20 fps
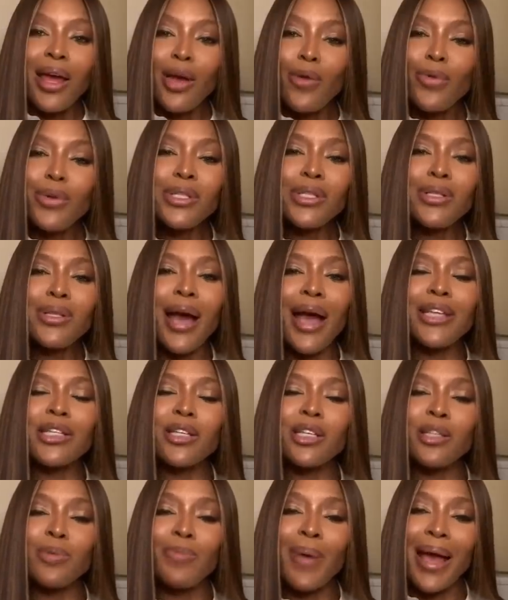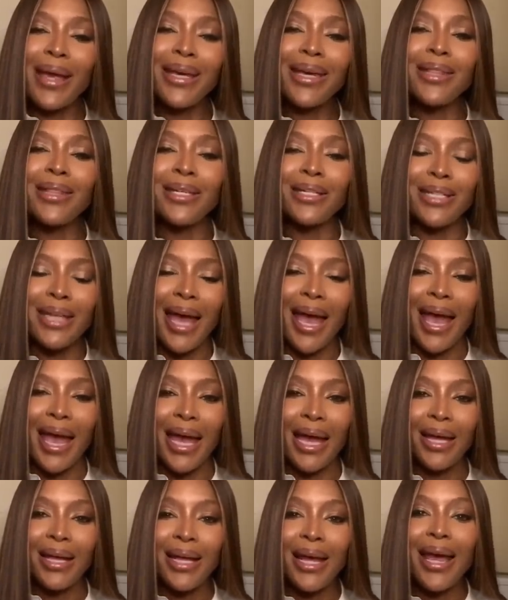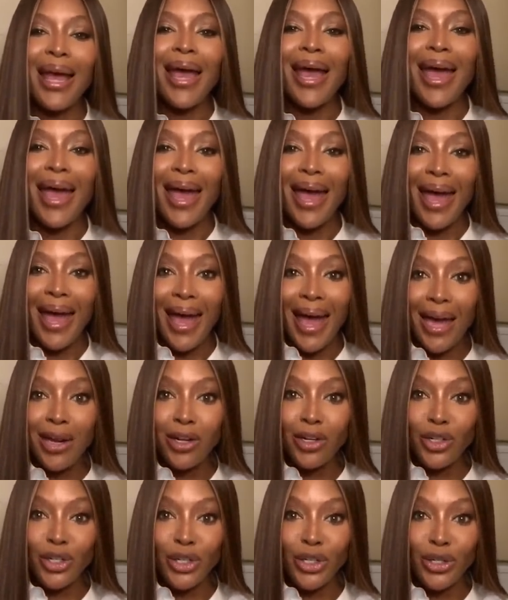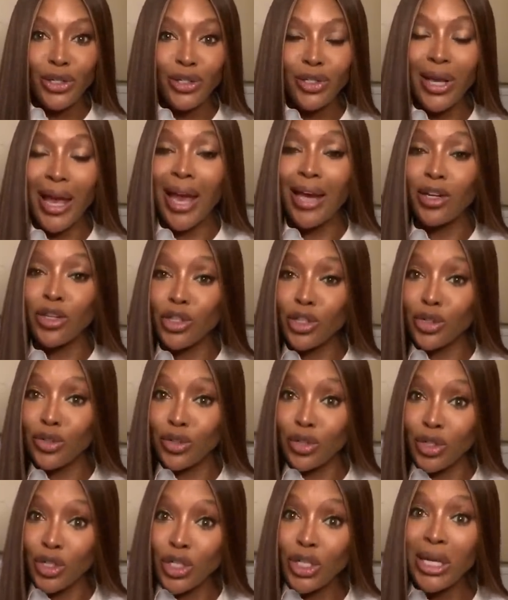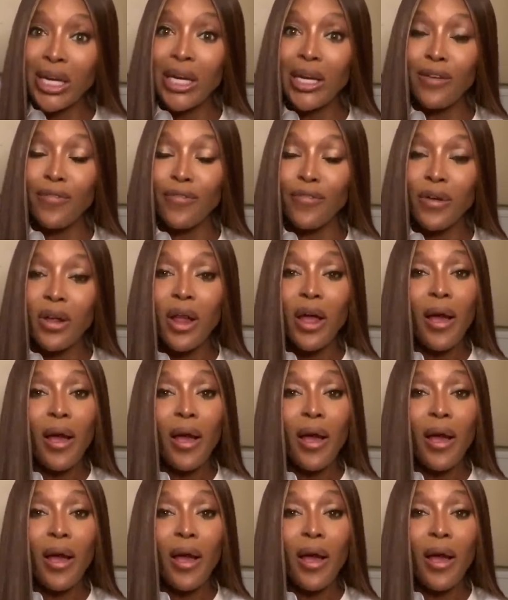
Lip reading: It was nice because back in the day, editors-in-chief